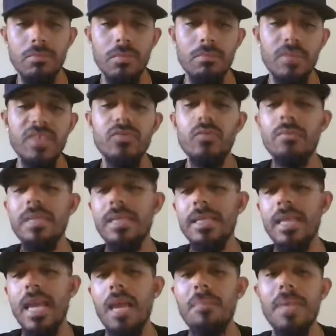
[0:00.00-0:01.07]
This would be the
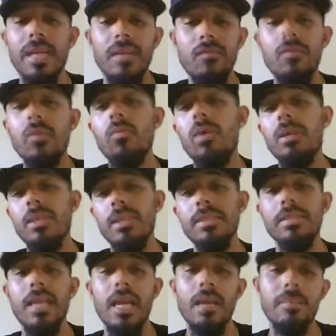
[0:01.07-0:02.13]
game, like if we won this
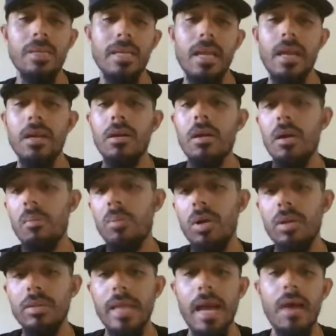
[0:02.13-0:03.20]
game and Derek Carr
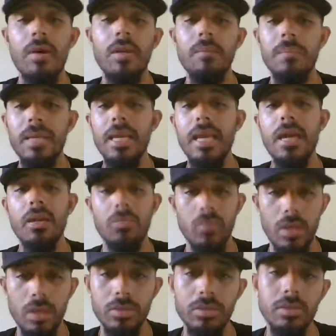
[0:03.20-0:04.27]
balled out and beat Aaron
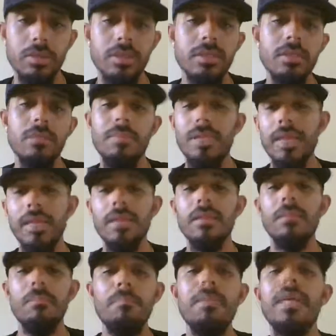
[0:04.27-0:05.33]
Rodgers, this could be like
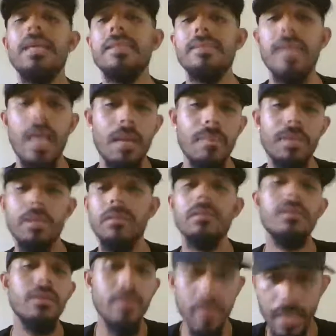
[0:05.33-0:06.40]
the biggest game in
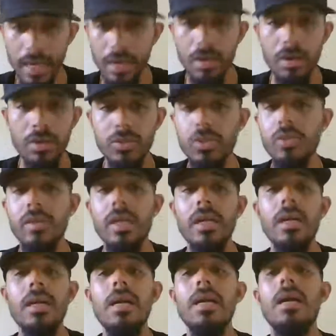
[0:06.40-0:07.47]
Derek Carr's
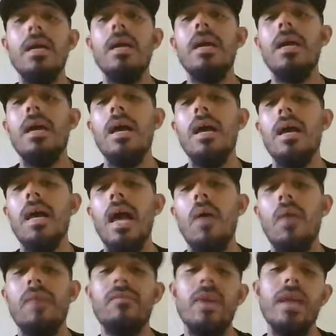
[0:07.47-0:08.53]
career.
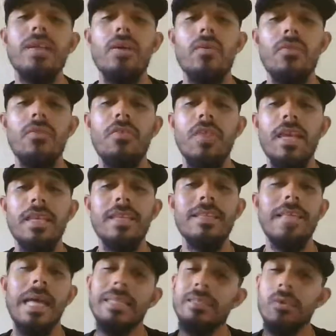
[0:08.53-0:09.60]
However, I don't think that
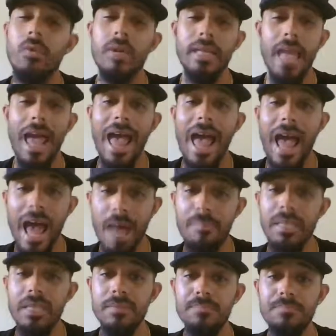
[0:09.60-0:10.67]
that's going to
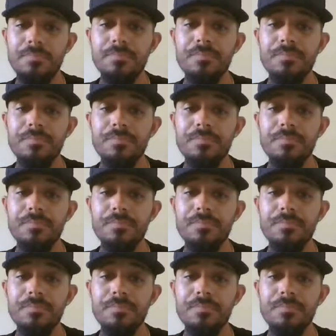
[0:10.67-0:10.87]
happen.